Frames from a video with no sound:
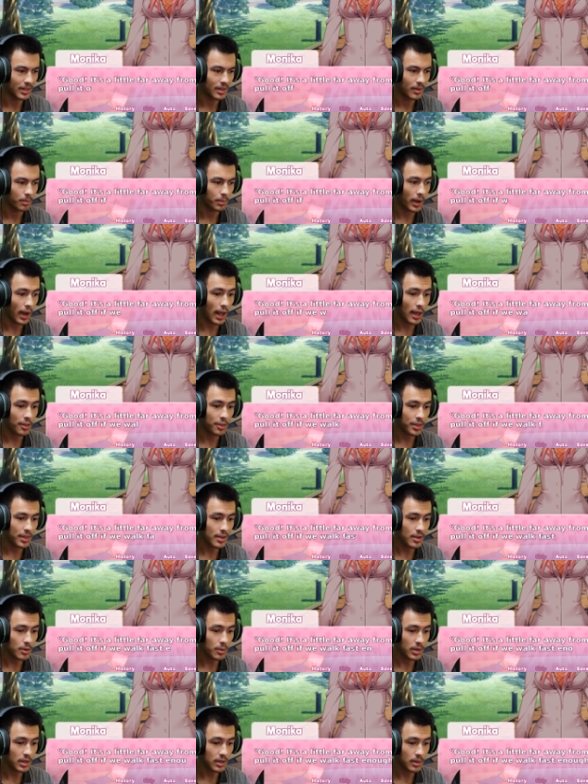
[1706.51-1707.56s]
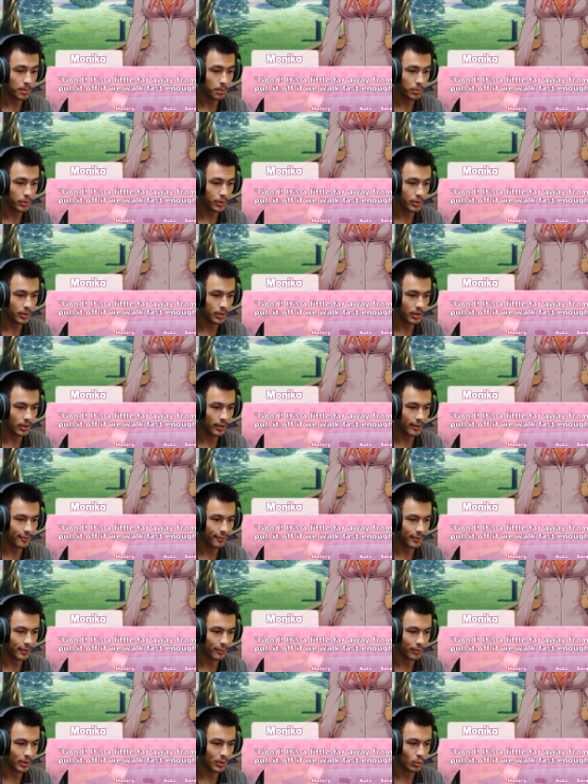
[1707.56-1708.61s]
but I think we can pull it off
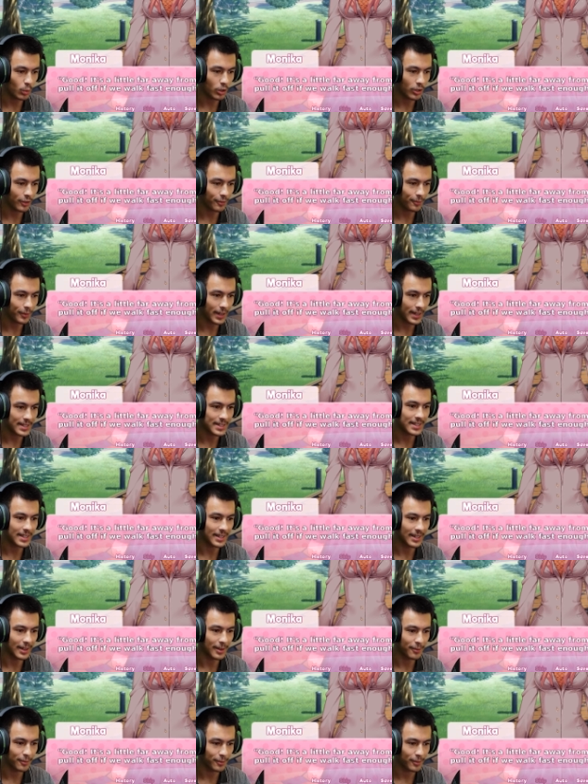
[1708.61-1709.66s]
if we walk fast enough.